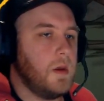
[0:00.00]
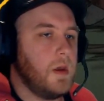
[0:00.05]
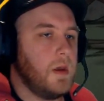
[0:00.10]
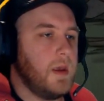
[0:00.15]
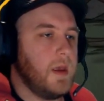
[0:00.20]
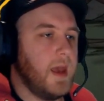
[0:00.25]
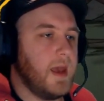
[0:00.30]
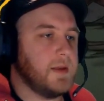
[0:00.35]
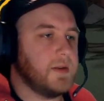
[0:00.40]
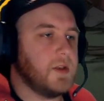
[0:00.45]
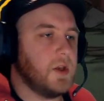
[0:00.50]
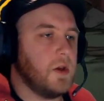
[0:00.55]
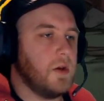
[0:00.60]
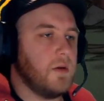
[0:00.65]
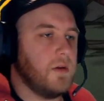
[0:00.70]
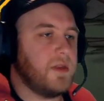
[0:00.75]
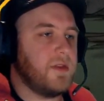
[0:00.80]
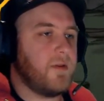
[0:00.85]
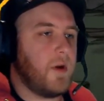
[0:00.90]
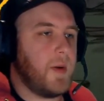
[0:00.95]
Yeah, so
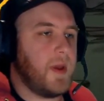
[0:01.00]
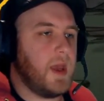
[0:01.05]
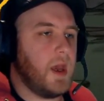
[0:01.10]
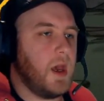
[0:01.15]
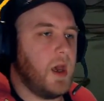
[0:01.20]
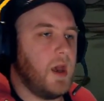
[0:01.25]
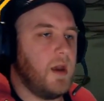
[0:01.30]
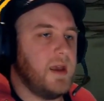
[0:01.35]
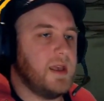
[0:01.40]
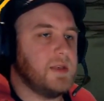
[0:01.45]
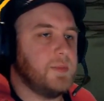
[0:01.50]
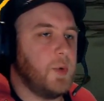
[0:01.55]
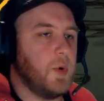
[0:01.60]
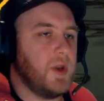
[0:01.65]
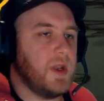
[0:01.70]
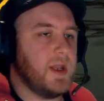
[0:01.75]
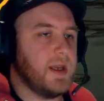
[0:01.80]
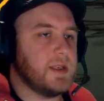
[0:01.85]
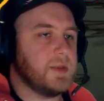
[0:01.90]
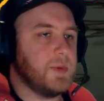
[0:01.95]
throwing her is
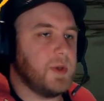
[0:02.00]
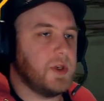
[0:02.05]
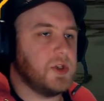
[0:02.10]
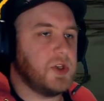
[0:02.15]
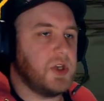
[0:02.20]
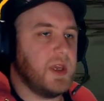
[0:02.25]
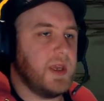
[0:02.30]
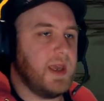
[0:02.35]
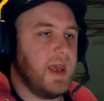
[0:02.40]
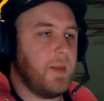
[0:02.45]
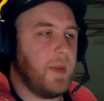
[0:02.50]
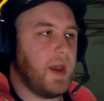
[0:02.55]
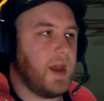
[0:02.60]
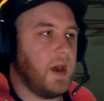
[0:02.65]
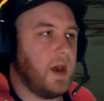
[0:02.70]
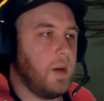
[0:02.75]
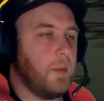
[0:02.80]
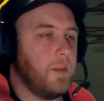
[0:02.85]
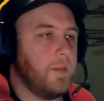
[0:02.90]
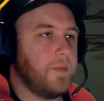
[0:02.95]
pointless because she can get back
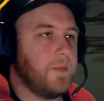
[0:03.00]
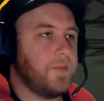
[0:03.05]
up.